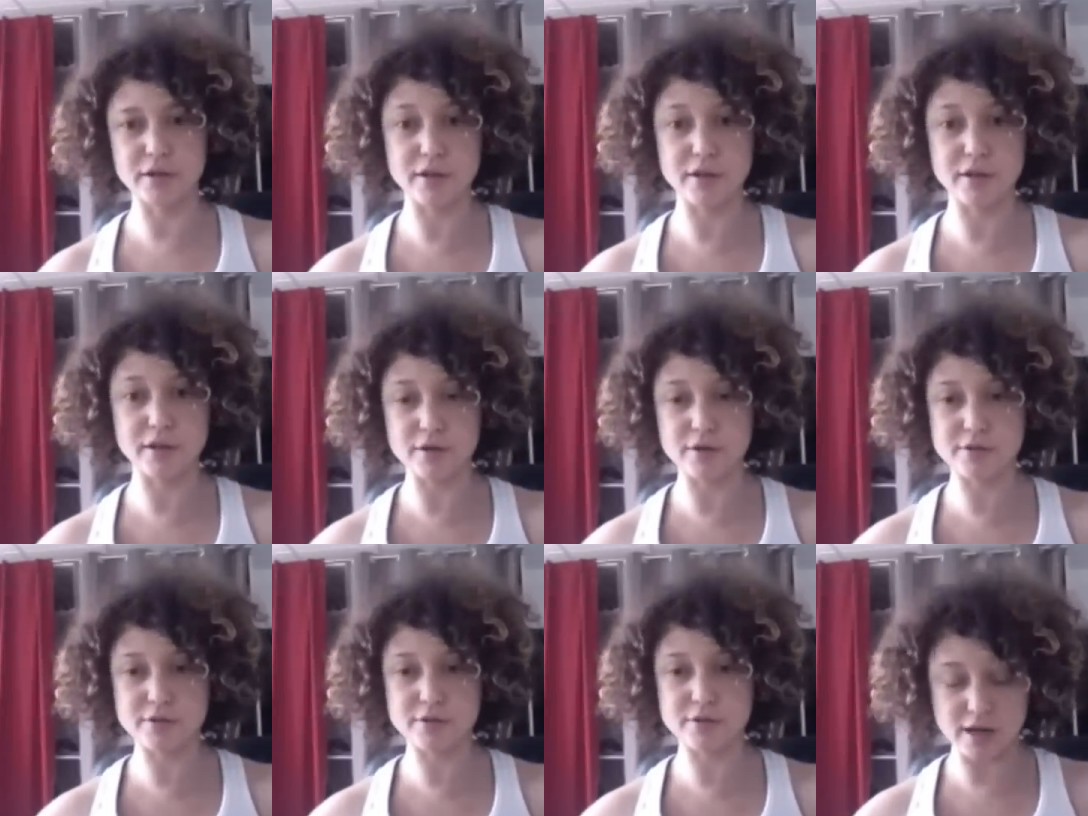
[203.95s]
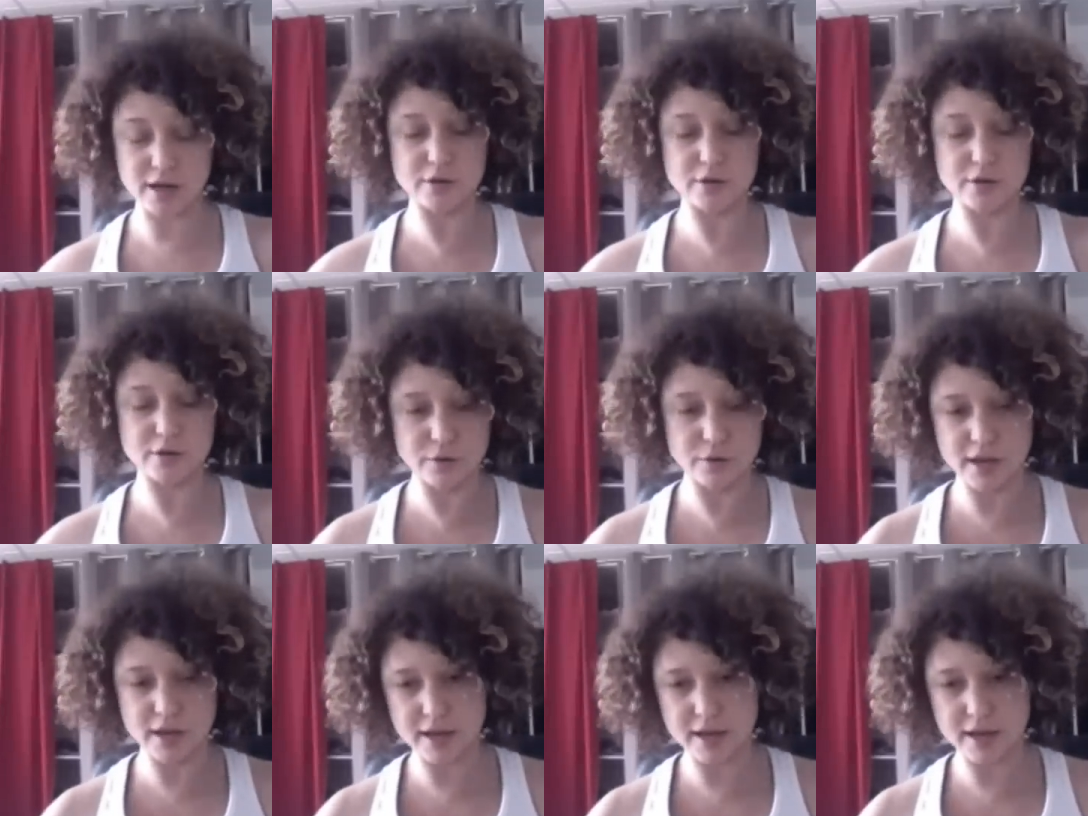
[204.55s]
They constantly like,
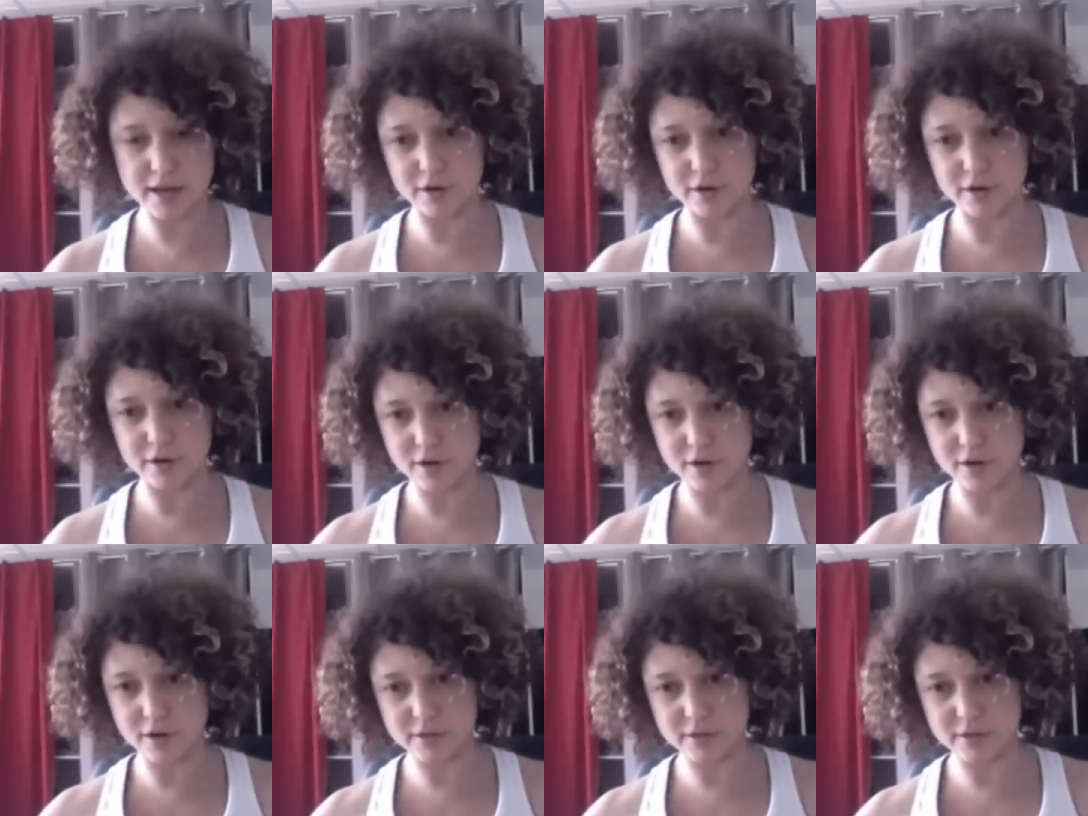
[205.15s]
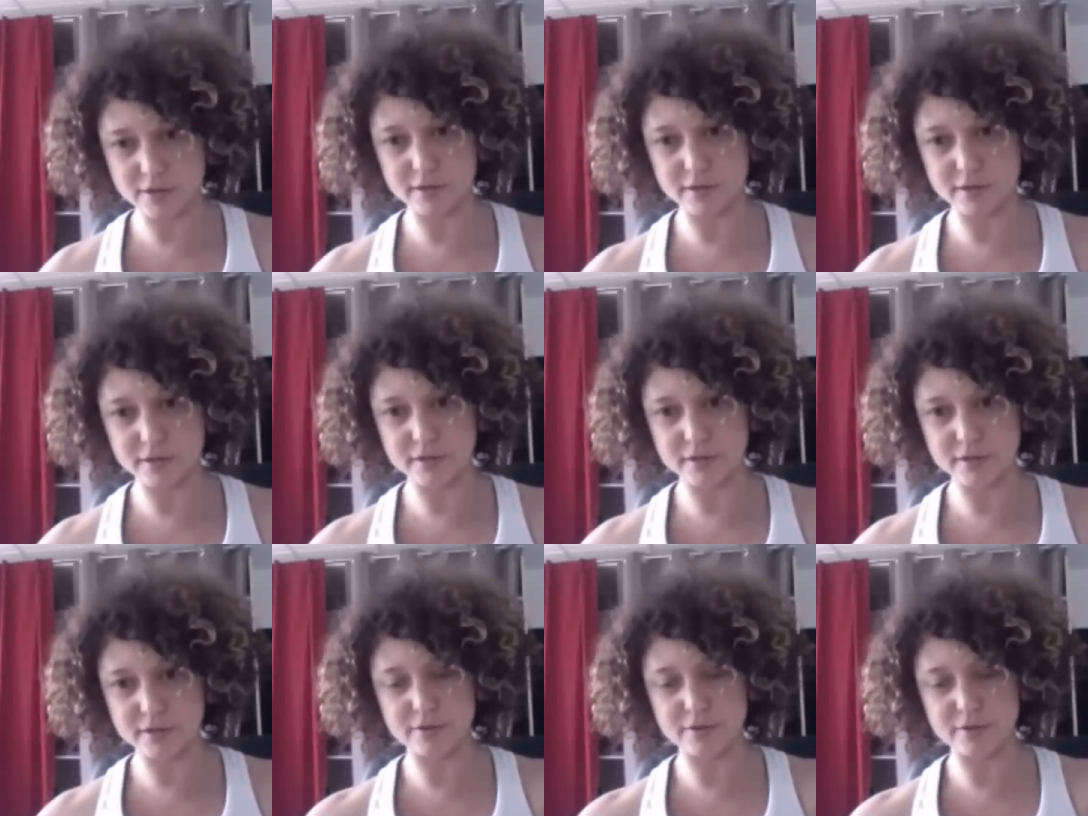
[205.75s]
look at art
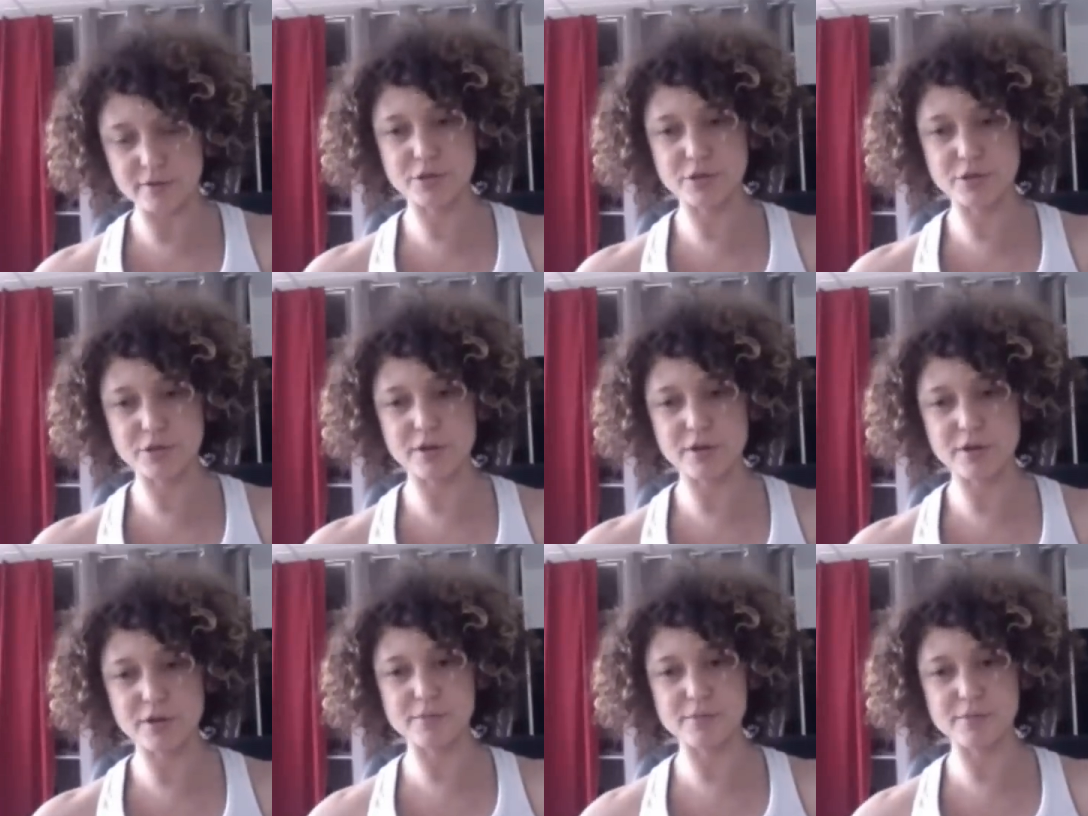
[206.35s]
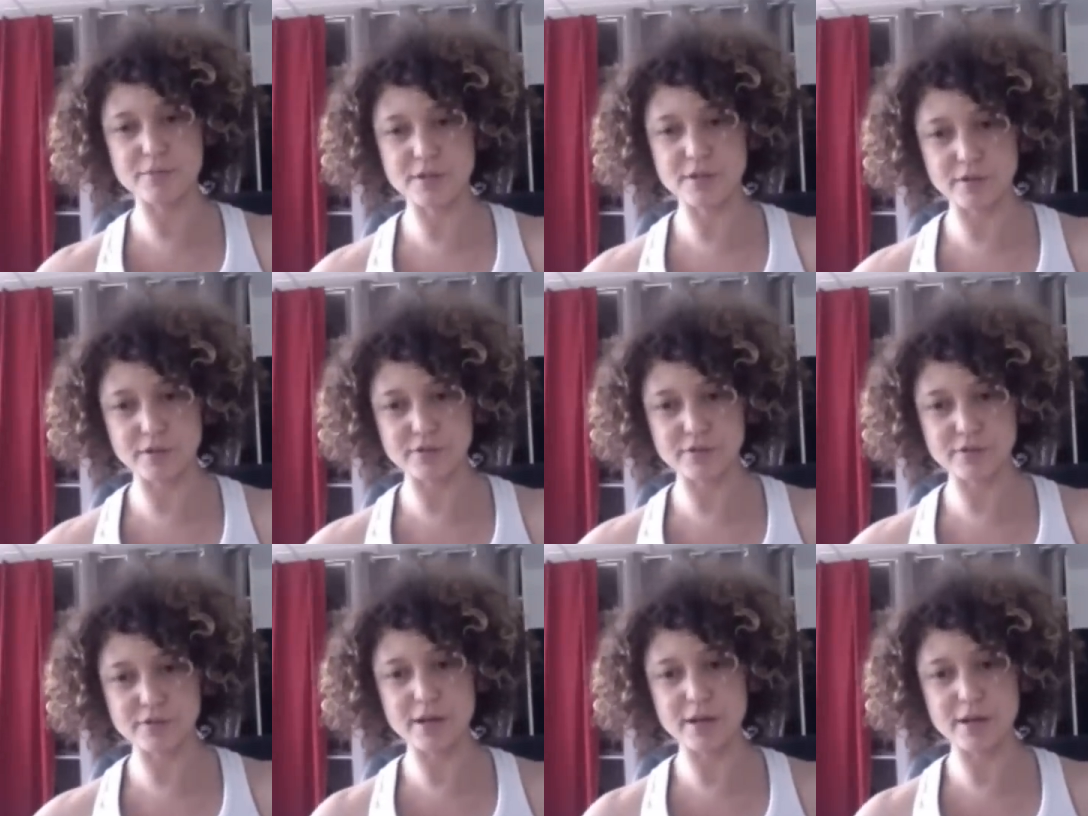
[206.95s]
and kind of situate
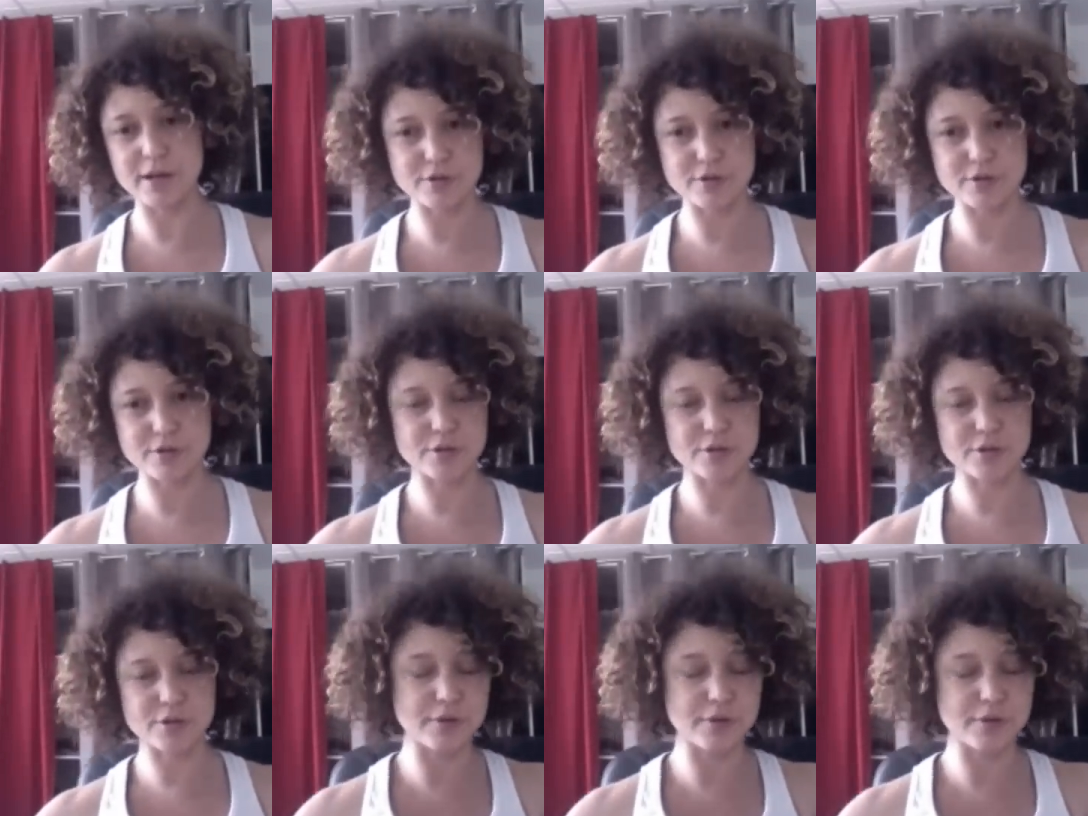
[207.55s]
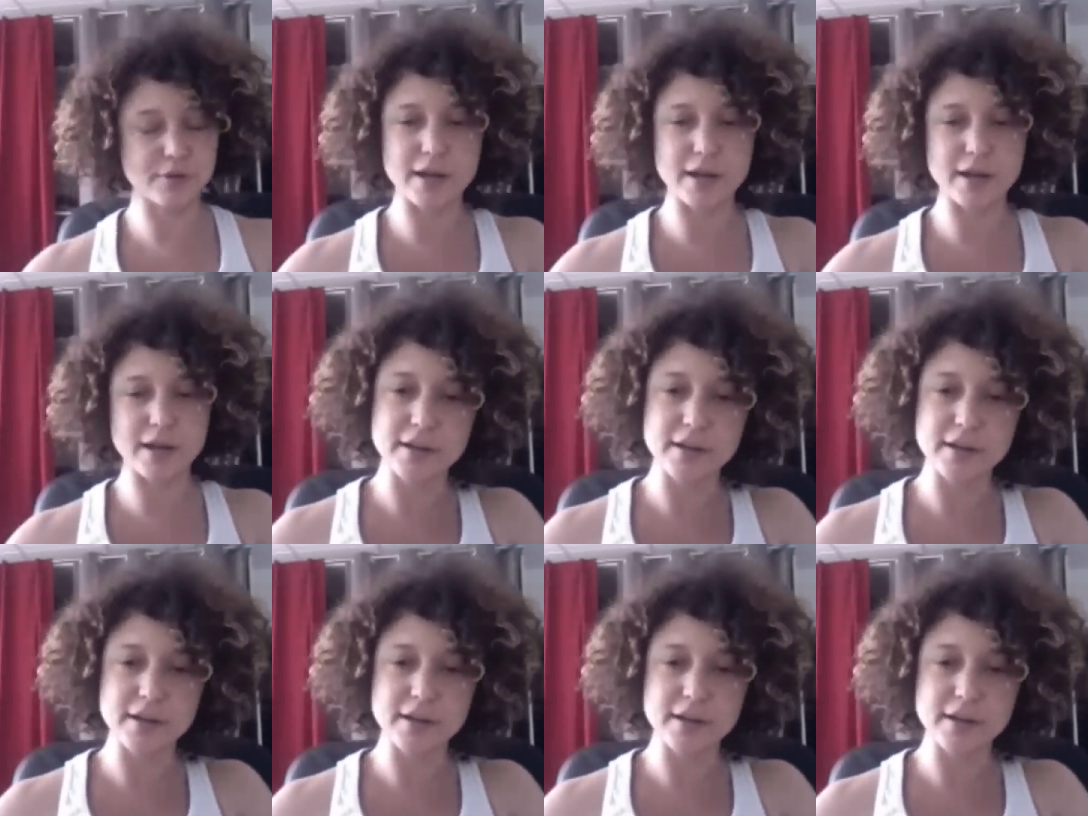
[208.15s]
themselves in relationship to that.